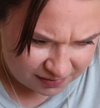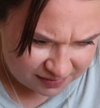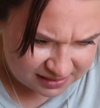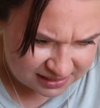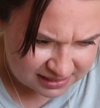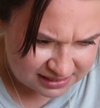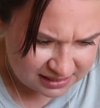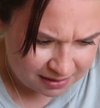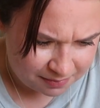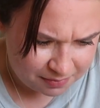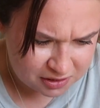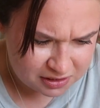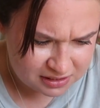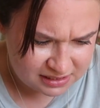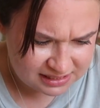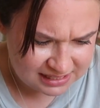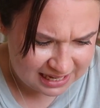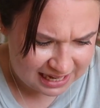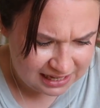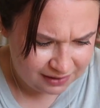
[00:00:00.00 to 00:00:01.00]
Oh, is it someone's
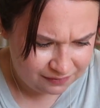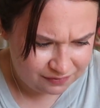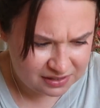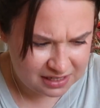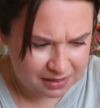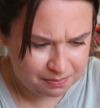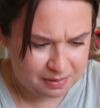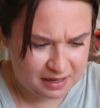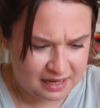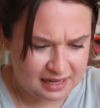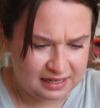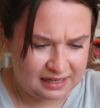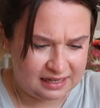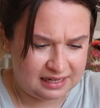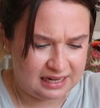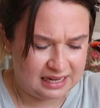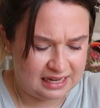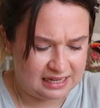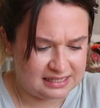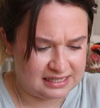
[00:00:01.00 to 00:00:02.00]
safety
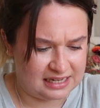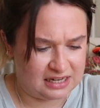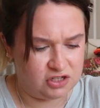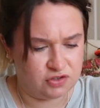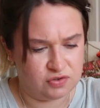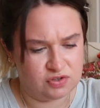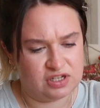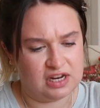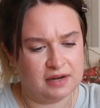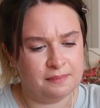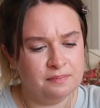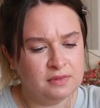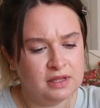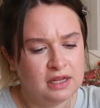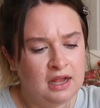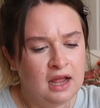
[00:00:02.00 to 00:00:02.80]
pinned it? Interesting.